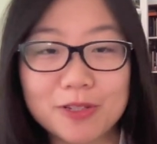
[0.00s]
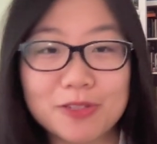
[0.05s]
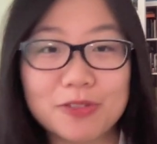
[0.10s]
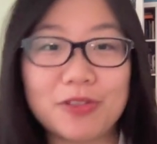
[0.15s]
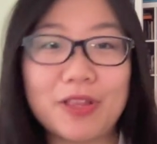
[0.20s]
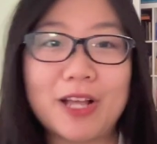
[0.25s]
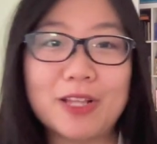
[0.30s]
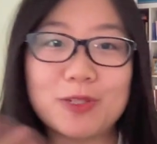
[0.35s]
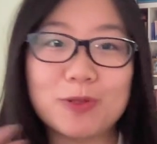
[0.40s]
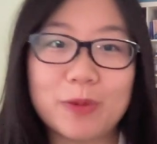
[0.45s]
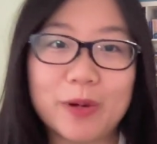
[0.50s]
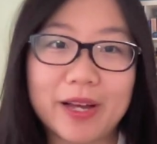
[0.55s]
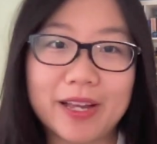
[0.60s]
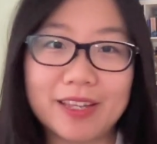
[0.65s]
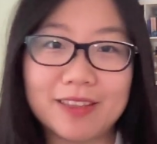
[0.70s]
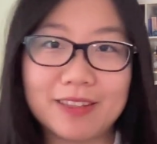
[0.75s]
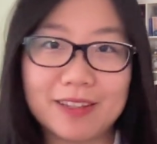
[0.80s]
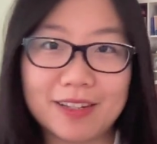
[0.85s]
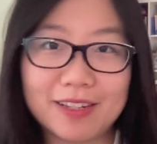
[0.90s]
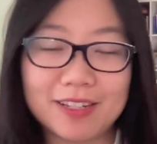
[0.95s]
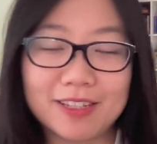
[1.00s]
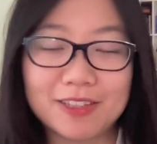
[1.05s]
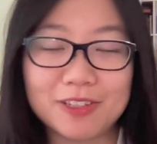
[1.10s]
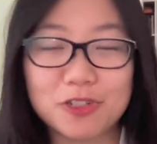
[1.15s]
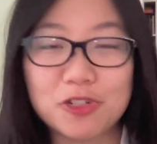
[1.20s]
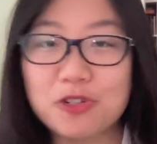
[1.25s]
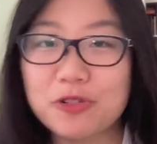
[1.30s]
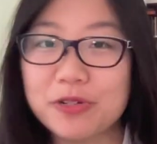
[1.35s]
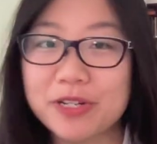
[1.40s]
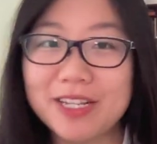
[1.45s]
So that's why the
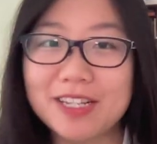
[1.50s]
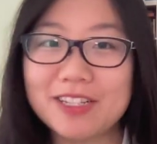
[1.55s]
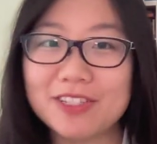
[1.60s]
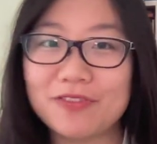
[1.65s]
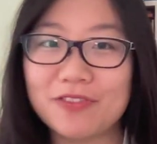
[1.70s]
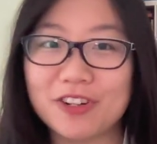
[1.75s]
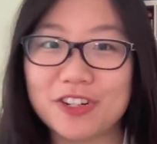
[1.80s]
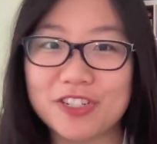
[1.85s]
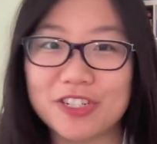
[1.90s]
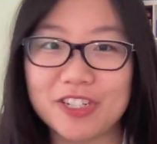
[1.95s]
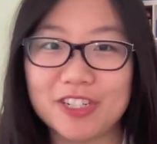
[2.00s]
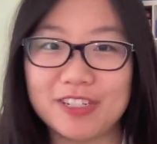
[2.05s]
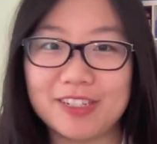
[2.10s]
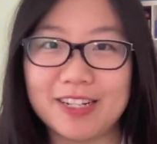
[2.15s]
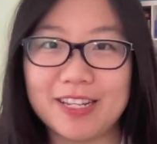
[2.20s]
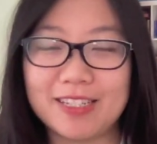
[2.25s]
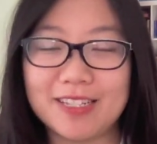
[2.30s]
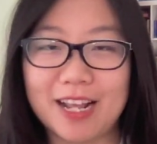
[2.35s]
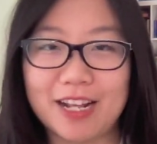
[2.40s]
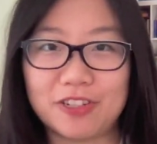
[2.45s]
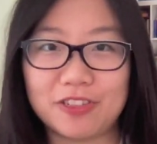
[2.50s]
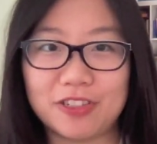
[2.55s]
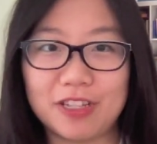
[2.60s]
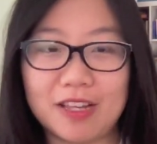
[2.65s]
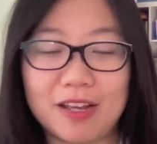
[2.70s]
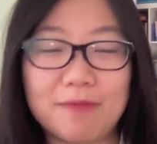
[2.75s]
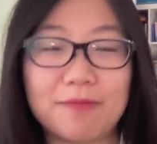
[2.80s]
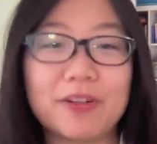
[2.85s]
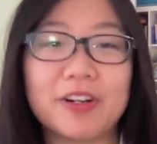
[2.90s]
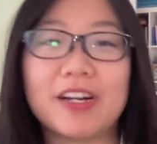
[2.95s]
trees version is actually
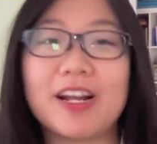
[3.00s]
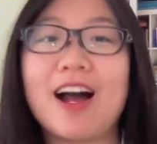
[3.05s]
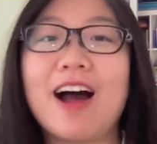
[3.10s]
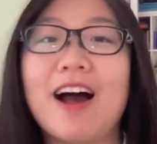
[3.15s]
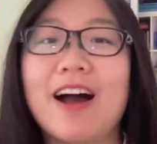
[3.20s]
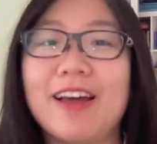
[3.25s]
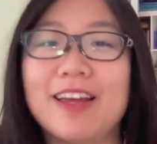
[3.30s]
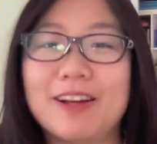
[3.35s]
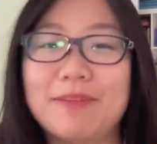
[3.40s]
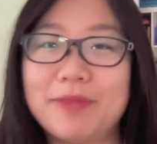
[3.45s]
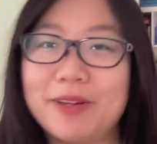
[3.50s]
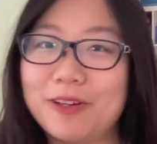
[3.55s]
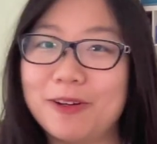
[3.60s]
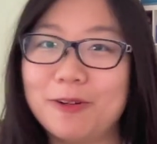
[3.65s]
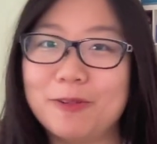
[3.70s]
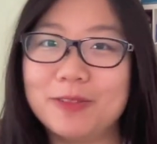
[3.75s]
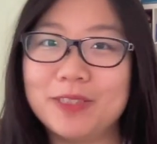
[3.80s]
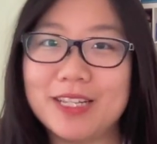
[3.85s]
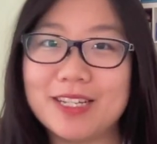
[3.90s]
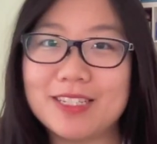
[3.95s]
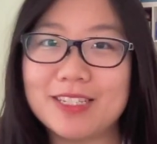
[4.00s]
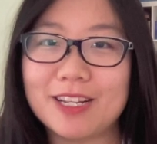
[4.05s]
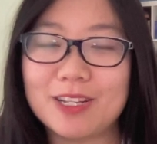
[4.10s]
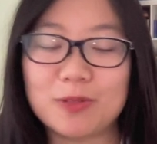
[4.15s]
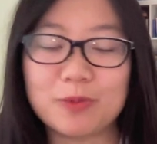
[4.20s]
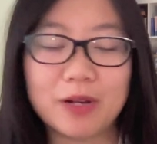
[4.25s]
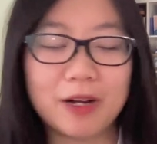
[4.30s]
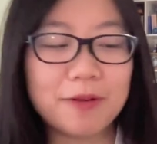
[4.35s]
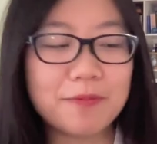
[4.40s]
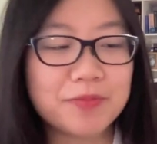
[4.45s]
very high on my own list as
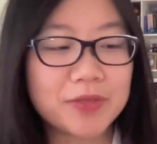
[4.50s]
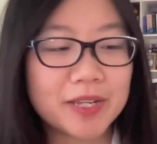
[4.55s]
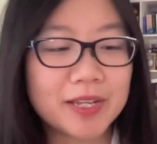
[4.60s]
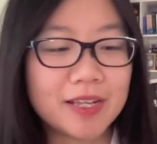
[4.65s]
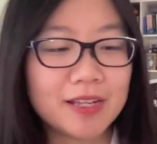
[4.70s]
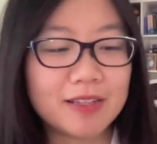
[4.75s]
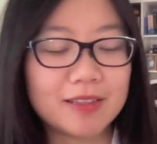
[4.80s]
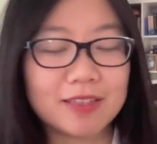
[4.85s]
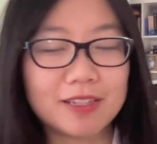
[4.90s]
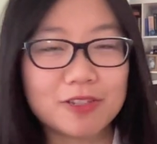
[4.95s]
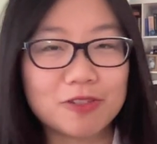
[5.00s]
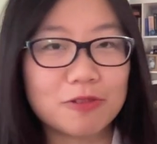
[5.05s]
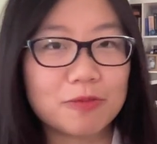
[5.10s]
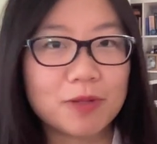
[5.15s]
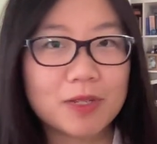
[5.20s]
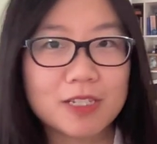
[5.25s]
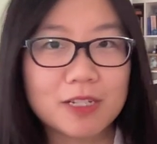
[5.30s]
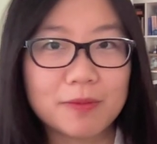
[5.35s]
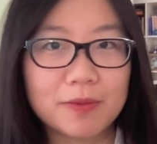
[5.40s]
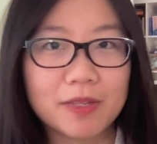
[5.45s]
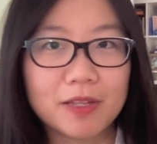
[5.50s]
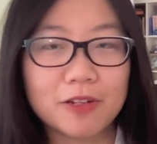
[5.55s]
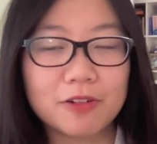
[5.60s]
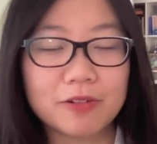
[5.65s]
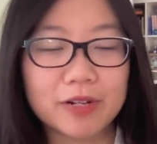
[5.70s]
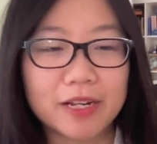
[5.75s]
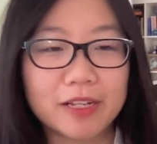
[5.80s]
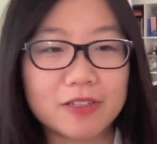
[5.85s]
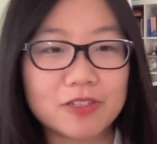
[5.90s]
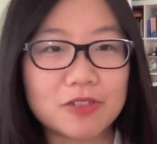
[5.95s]
well. This would be something
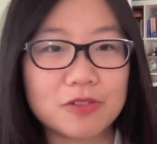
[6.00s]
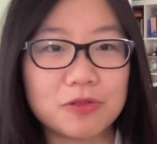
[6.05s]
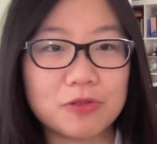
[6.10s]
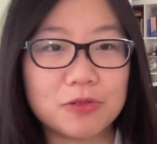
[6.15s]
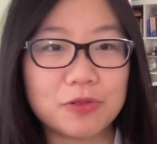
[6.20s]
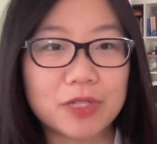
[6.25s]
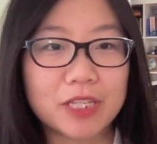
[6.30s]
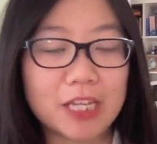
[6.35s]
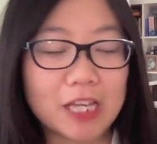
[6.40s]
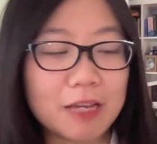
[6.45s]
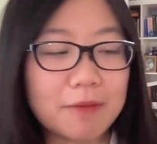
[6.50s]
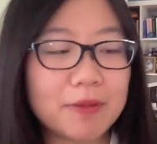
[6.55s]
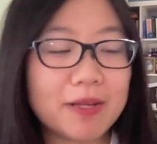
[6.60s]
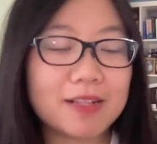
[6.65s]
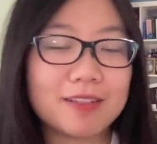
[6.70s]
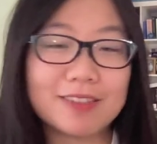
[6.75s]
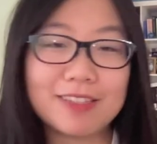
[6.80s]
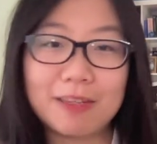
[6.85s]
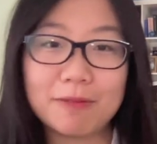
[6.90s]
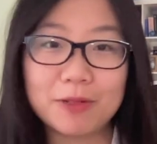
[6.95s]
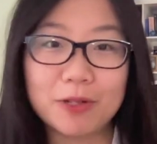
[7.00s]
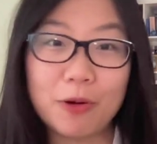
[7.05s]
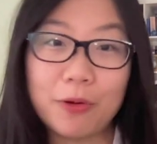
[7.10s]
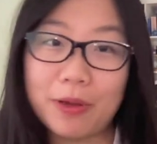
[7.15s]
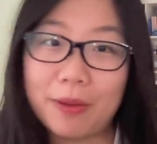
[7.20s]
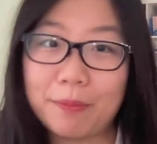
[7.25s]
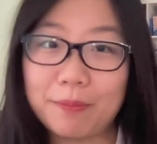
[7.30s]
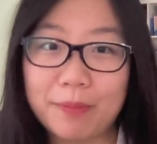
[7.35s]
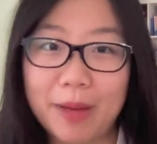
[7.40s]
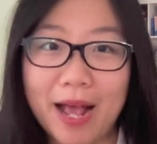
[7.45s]
great to keep
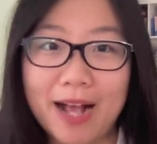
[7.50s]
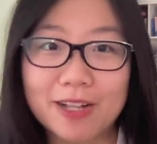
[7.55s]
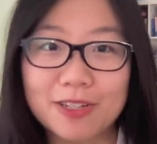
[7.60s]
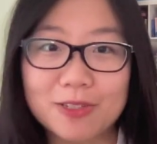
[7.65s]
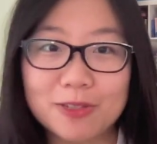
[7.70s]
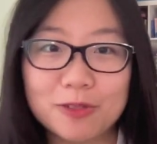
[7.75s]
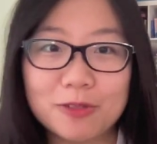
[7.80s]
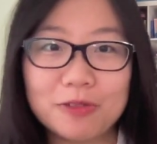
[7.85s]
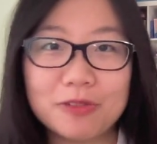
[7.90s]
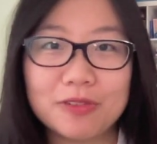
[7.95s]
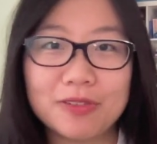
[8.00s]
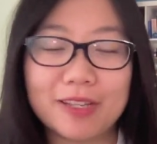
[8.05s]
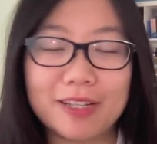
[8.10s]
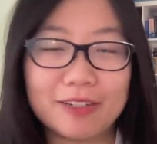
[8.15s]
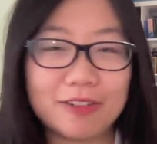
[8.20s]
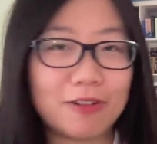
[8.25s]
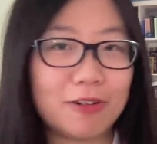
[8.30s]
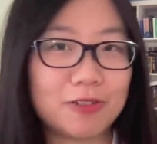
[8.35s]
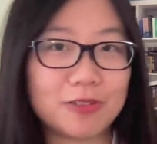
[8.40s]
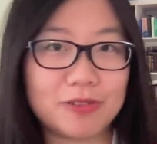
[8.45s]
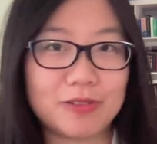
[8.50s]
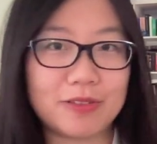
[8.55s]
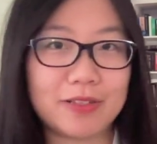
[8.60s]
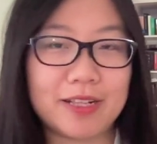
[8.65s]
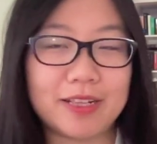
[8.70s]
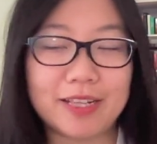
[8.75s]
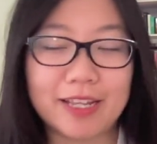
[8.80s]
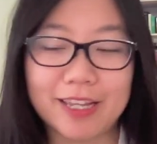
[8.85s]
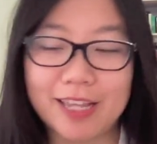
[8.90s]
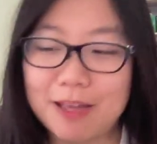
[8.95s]
going back to, and also,
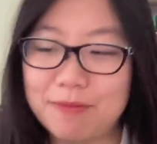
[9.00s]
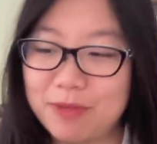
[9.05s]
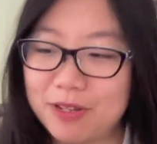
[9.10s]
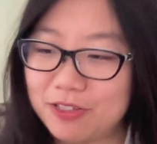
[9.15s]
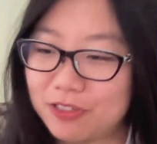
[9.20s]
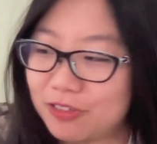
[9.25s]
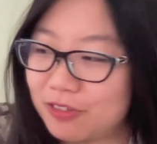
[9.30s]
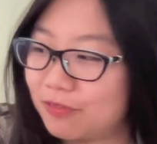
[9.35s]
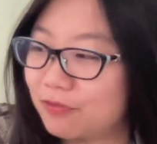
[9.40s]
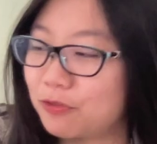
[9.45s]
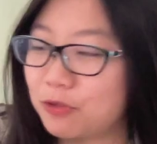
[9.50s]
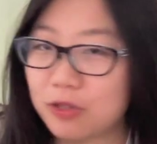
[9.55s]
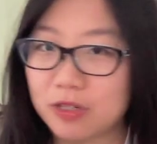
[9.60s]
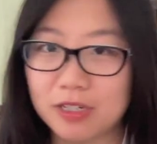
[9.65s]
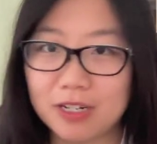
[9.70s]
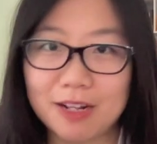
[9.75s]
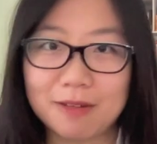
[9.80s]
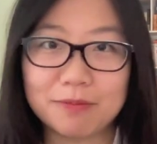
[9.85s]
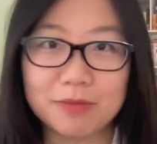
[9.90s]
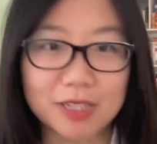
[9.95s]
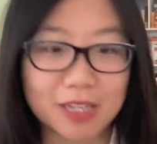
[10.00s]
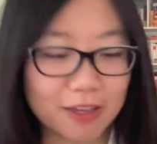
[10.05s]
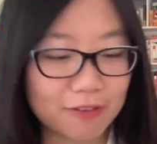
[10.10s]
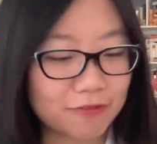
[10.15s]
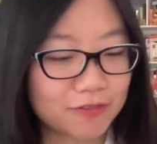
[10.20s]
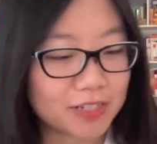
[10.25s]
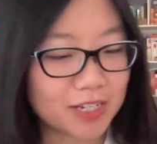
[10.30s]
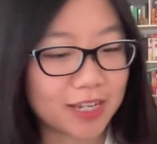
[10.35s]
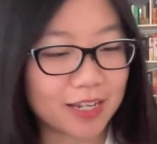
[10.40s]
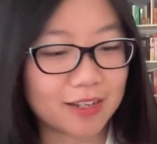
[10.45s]
like I mentioned, for
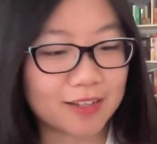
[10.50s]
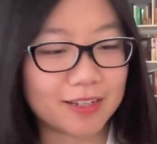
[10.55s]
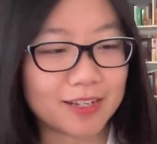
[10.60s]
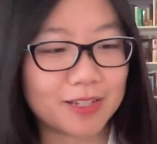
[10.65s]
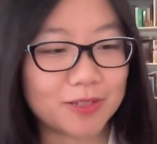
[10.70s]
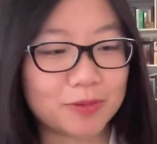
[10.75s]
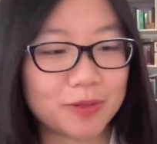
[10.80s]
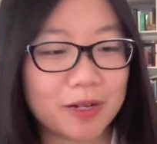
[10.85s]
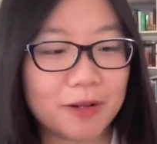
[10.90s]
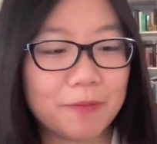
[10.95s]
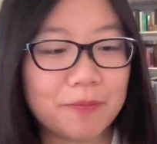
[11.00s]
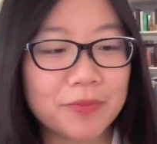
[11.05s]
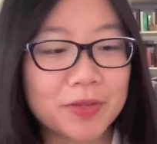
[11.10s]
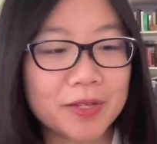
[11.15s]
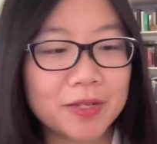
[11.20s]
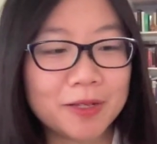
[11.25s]
gifting as well.